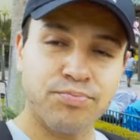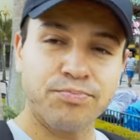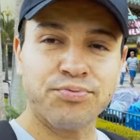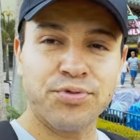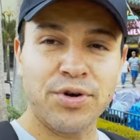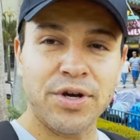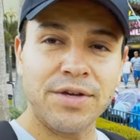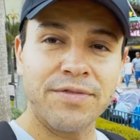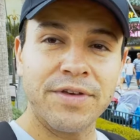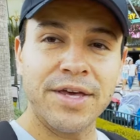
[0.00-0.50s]

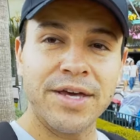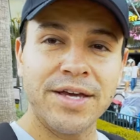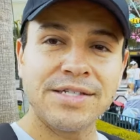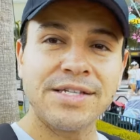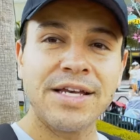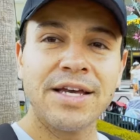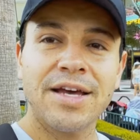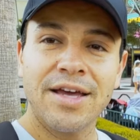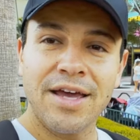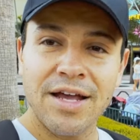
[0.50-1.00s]

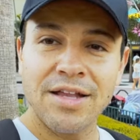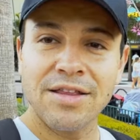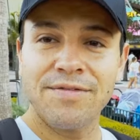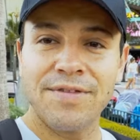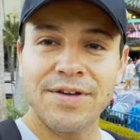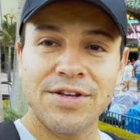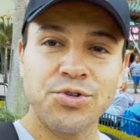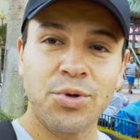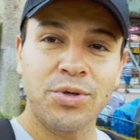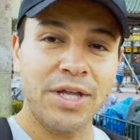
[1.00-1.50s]
previous
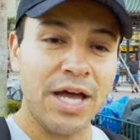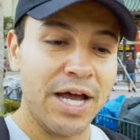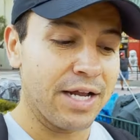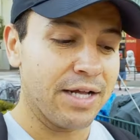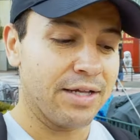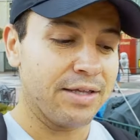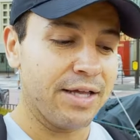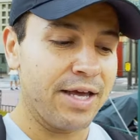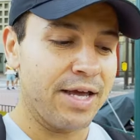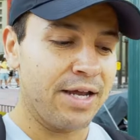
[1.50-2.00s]
individual
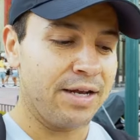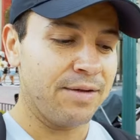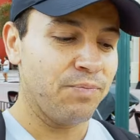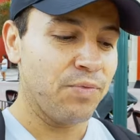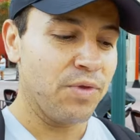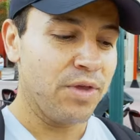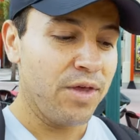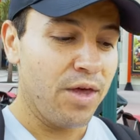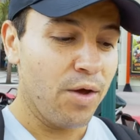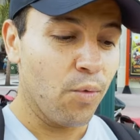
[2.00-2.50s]
Lightning Lane.
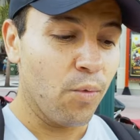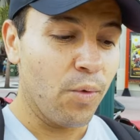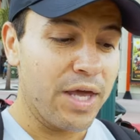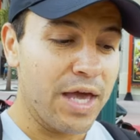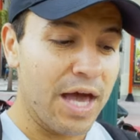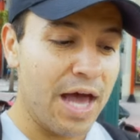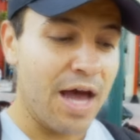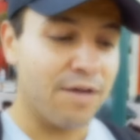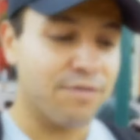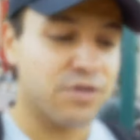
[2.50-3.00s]
We
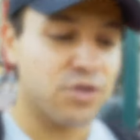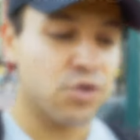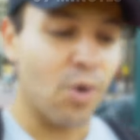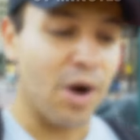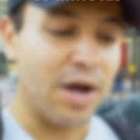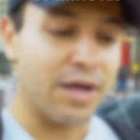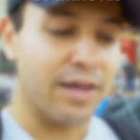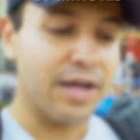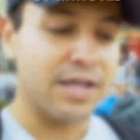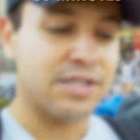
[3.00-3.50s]
have
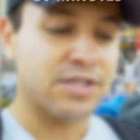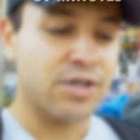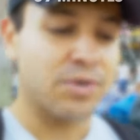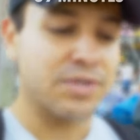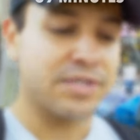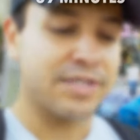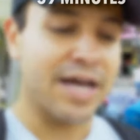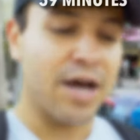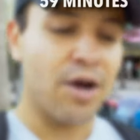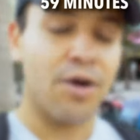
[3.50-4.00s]
Twilight
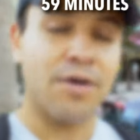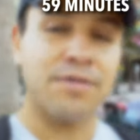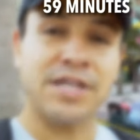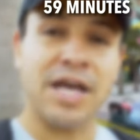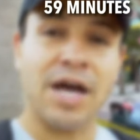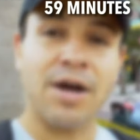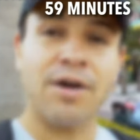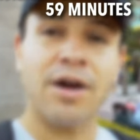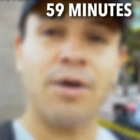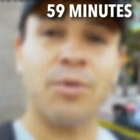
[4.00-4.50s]
Zone Tower of
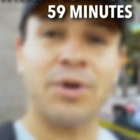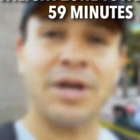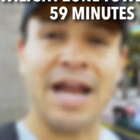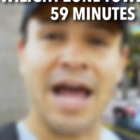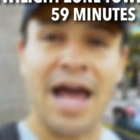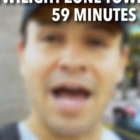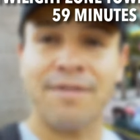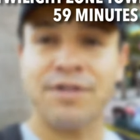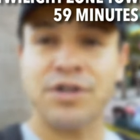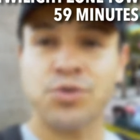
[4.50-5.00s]
Terror with an
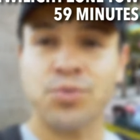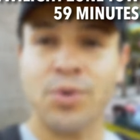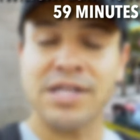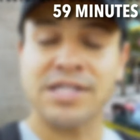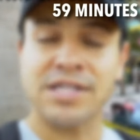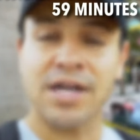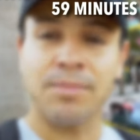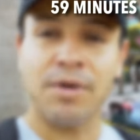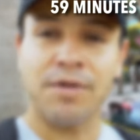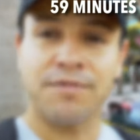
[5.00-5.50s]
average
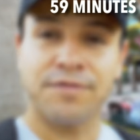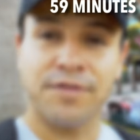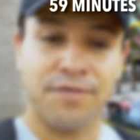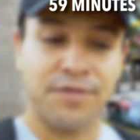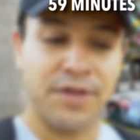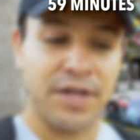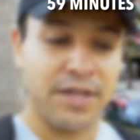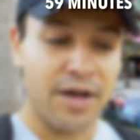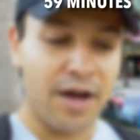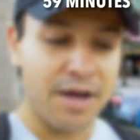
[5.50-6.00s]
wait time of
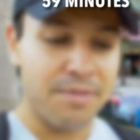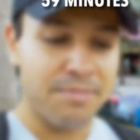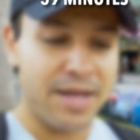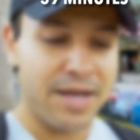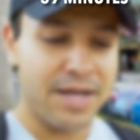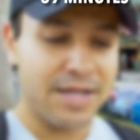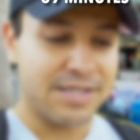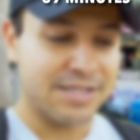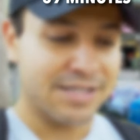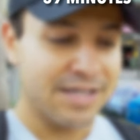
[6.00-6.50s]
59
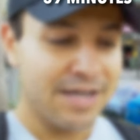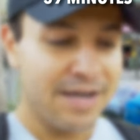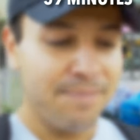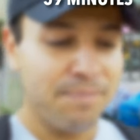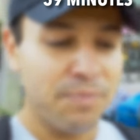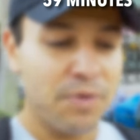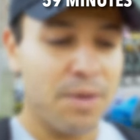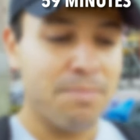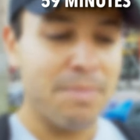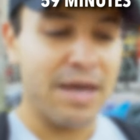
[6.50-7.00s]
minutes.
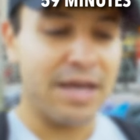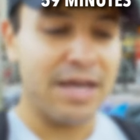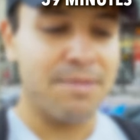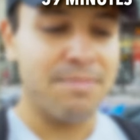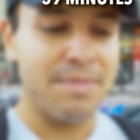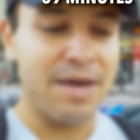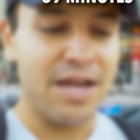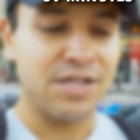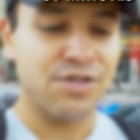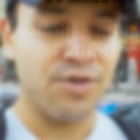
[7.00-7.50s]
Mickey
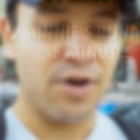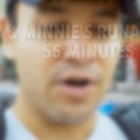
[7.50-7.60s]
and Minnie's